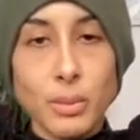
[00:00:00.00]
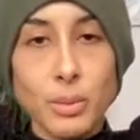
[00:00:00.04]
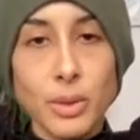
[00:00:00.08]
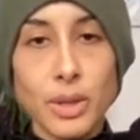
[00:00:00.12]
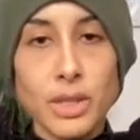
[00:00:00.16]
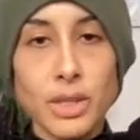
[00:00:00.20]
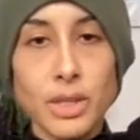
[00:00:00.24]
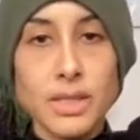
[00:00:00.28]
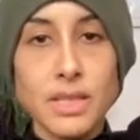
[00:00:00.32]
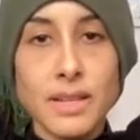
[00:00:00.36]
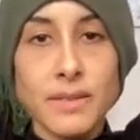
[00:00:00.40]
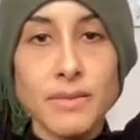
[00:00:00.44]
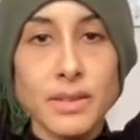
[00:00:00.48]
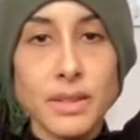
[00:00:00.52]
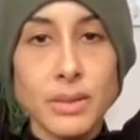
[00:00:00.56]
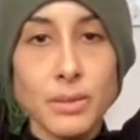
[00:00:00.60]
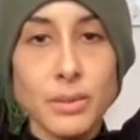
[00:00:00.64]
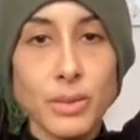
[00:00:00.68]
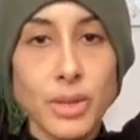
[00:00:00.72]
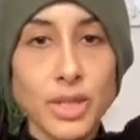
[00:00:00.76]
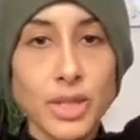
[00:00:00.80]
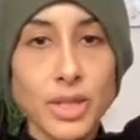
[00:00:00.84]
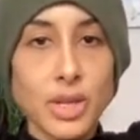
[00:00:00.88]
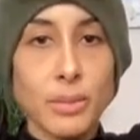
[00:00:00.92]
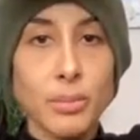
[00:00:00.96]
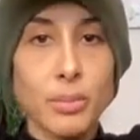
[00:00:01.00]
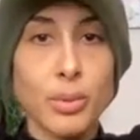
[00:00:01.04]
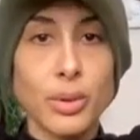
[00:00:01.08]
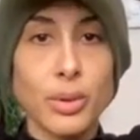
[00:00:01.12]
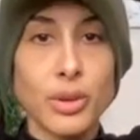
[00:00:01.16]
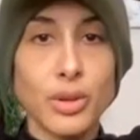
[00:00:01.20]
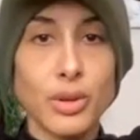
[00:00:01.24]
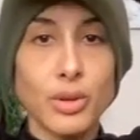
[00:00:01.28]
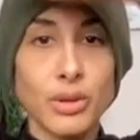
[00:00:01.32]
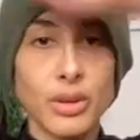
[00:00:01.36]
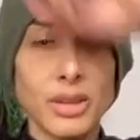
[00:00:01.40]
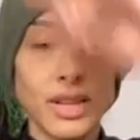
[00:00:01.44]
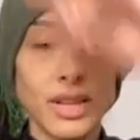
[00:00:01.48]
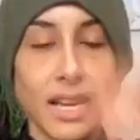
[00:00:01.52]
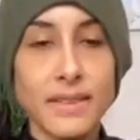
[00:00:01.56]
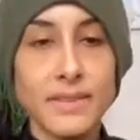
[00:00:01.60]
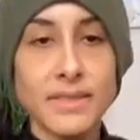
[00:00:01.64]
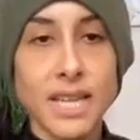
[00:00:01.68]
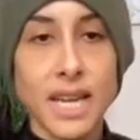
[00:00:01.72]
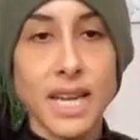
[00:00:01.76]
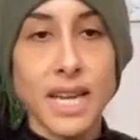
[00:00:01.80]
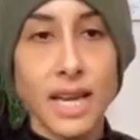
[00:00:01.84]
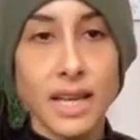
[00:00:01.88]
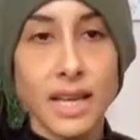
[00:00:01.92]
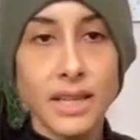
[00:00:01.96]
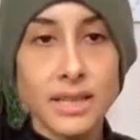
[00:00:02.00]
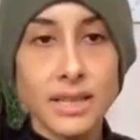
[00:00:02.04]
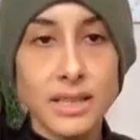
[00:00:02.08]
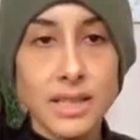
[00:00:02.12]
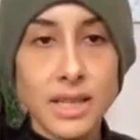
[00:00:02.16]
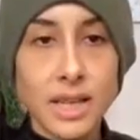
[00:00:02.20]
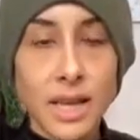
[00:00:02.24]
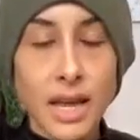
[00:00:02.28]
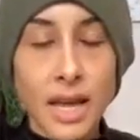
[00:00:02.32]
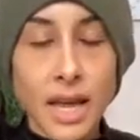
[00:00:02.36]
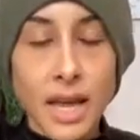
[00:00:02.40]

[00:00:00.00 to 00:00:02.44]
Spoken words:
but we're going to definitely reach up with your left hand.